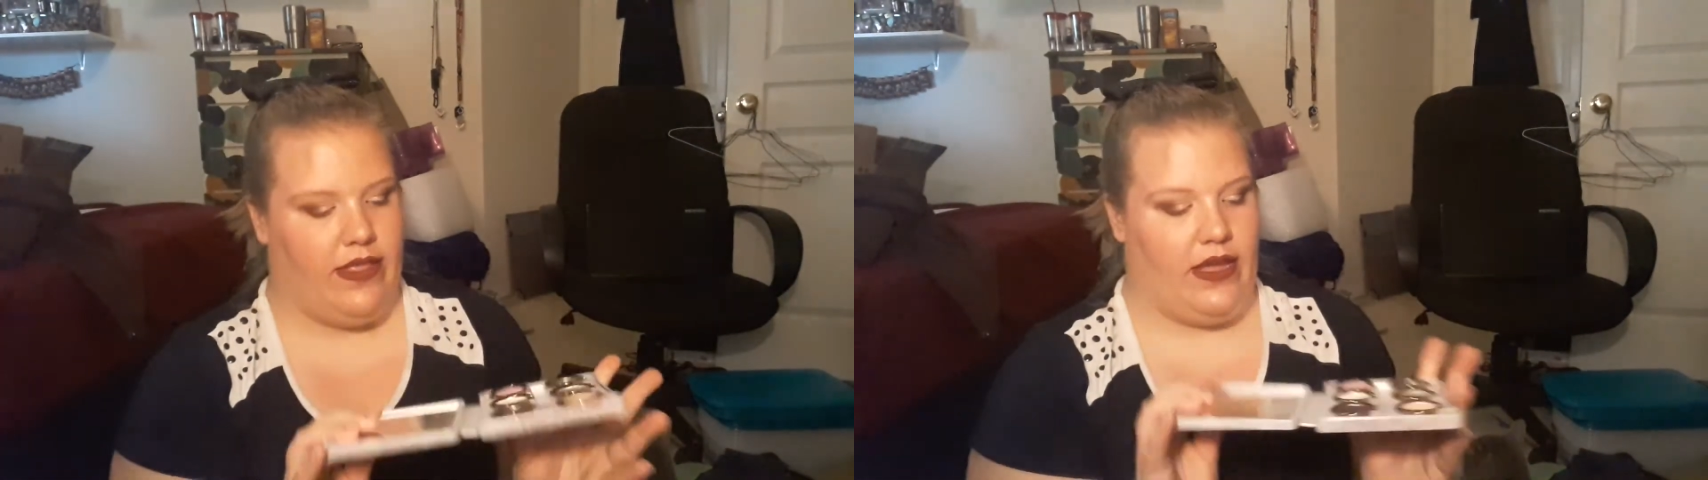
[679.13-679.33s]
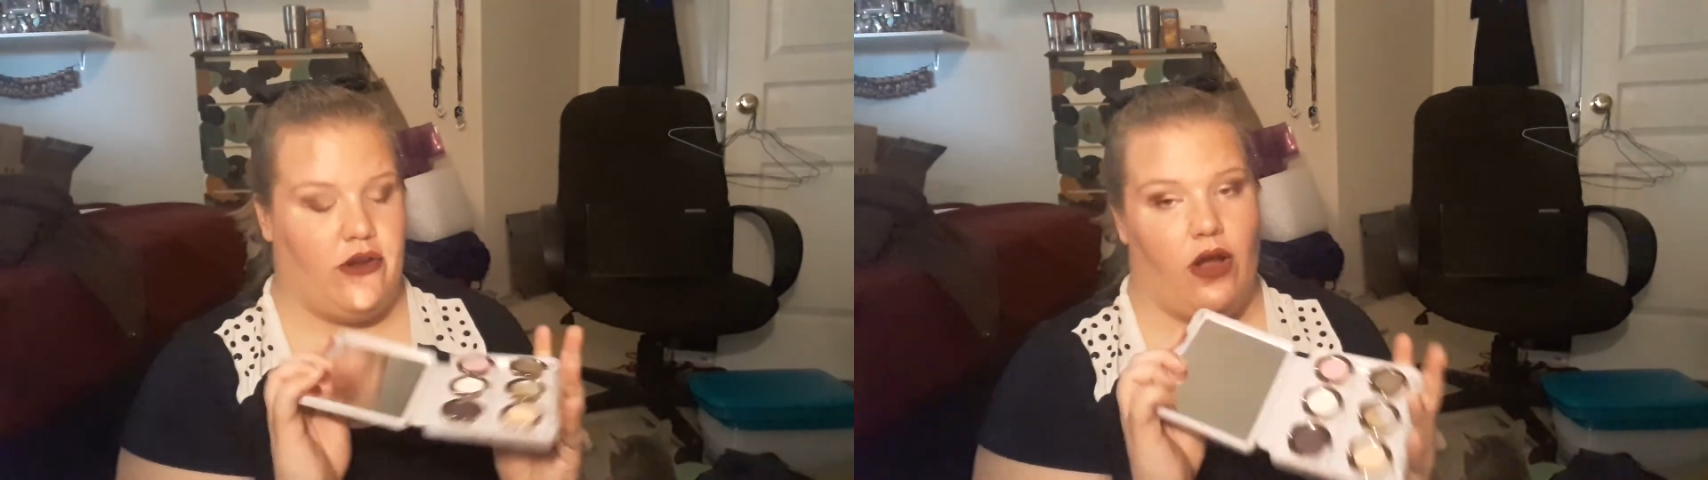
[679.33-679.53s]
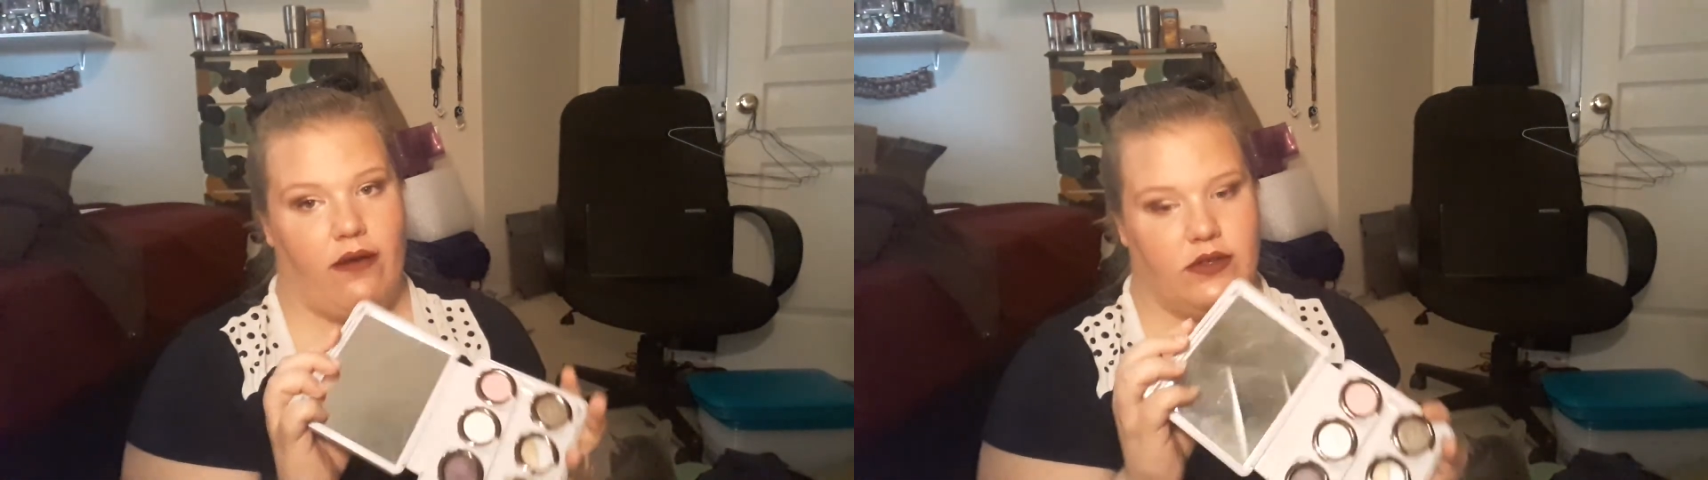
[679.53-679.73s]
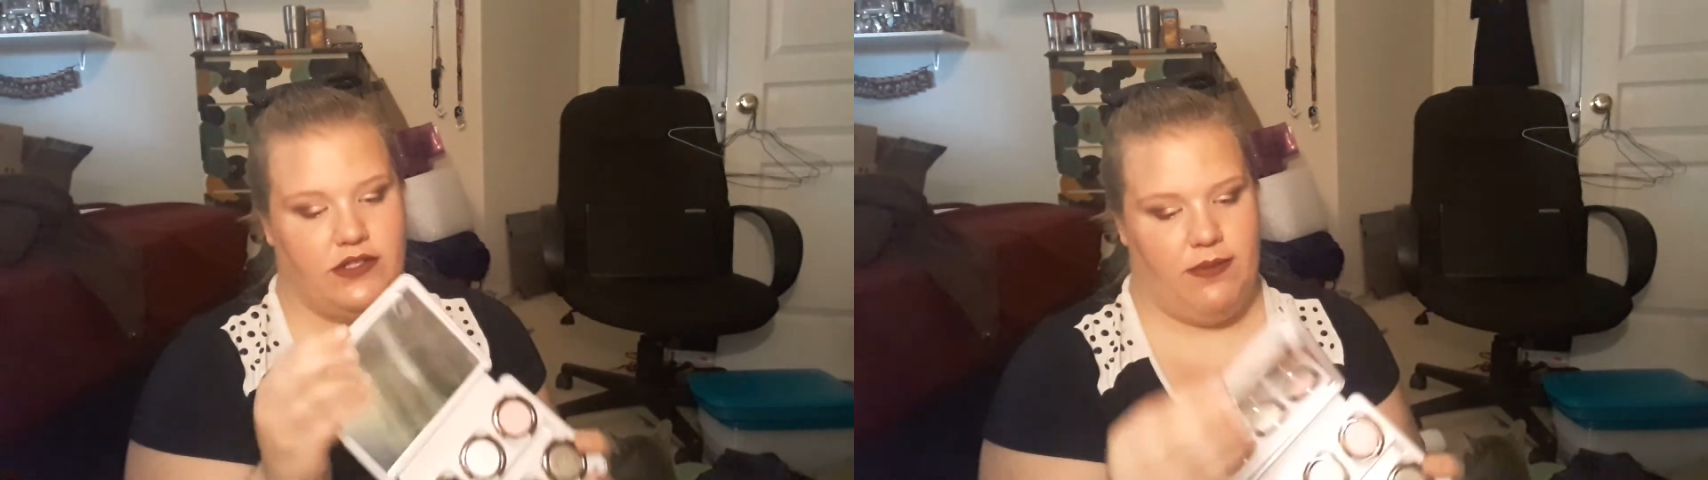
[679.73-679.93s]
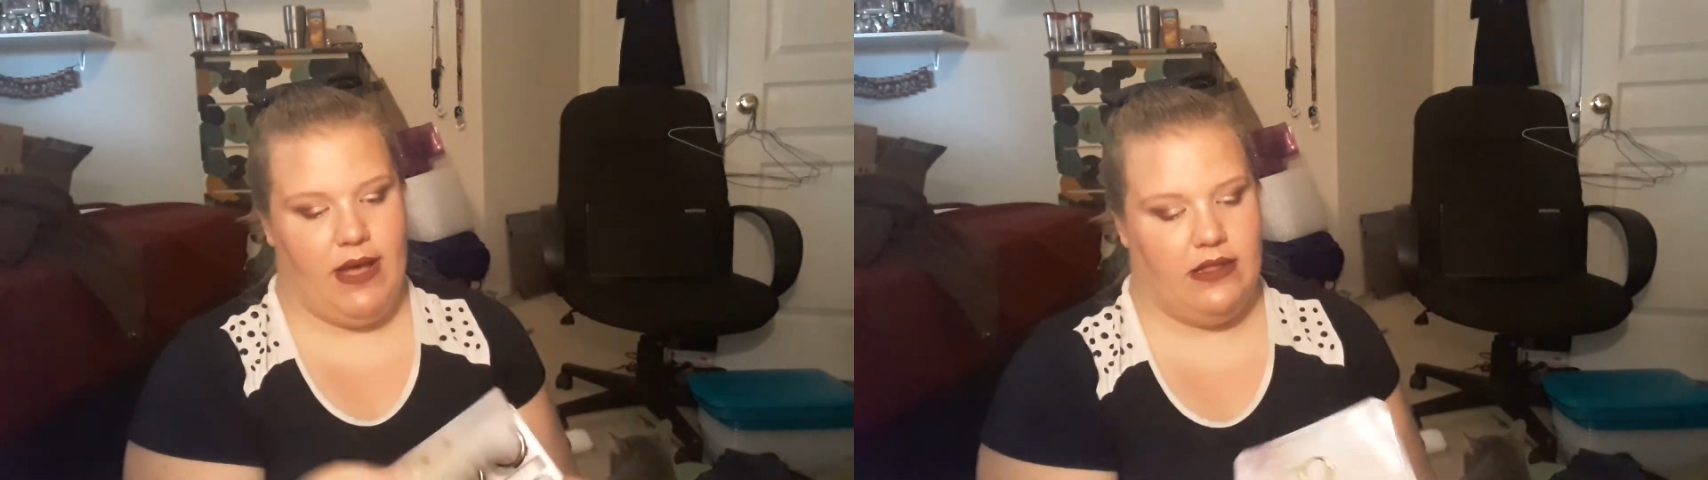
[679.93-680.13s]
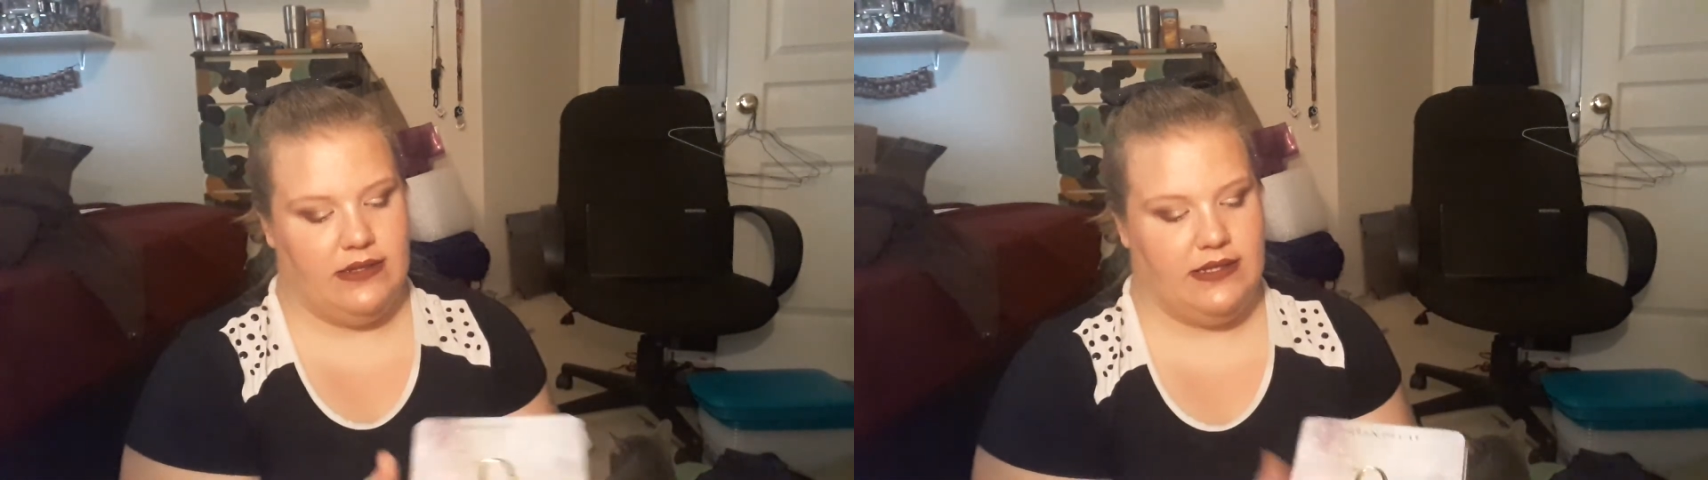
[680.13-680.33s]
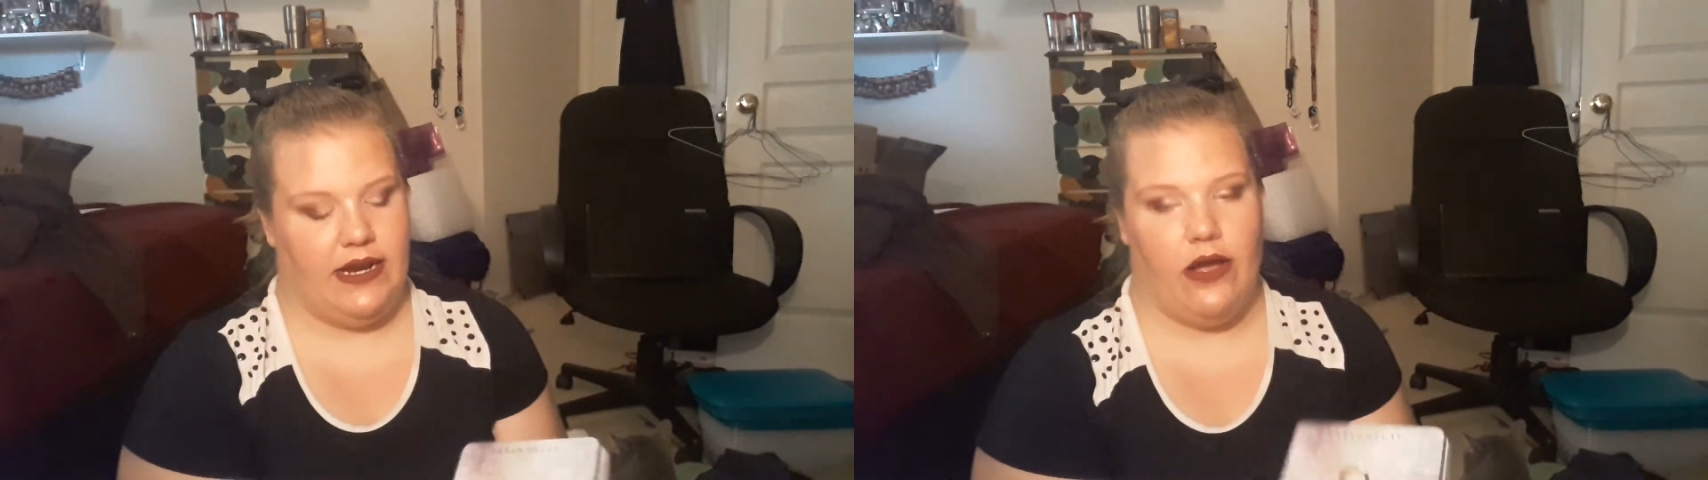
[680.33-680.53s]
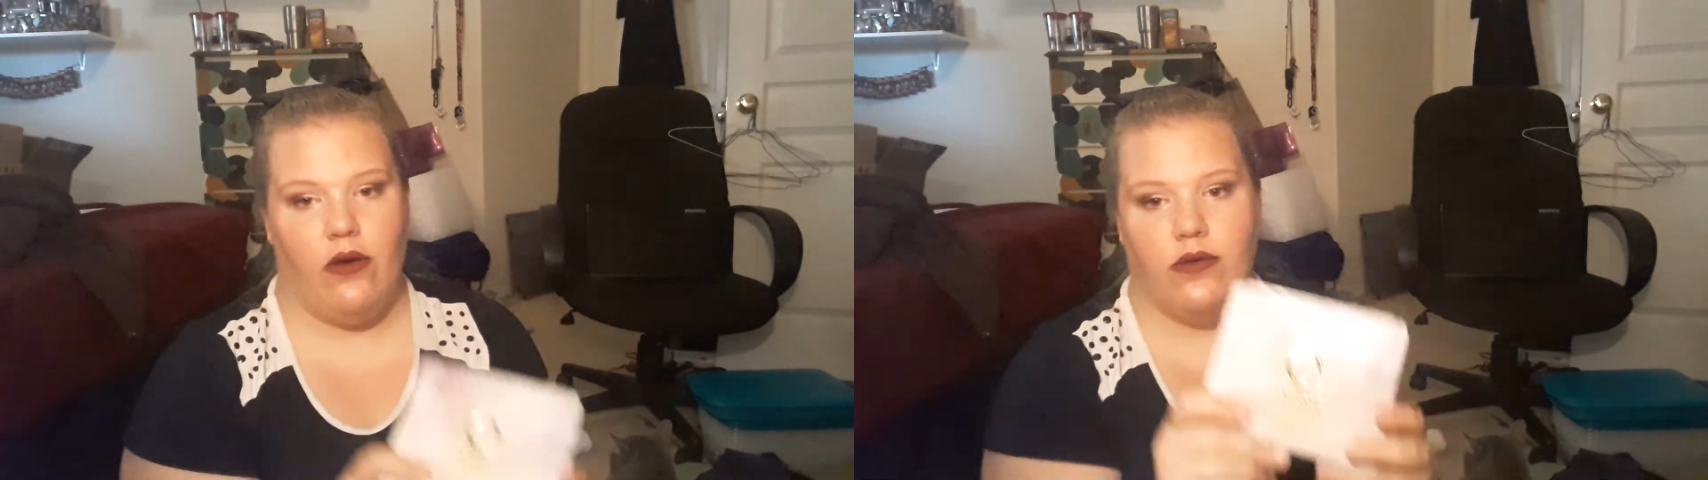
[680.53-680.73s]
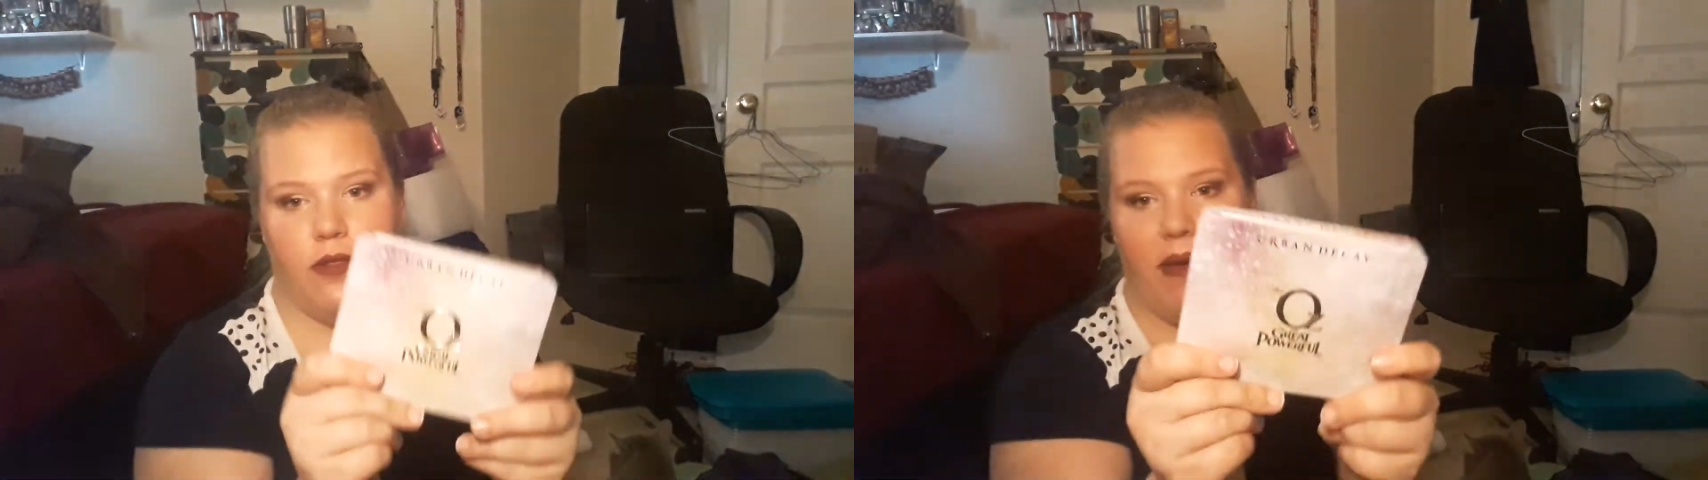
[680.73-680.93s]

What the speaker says: like novelty palettes that I own.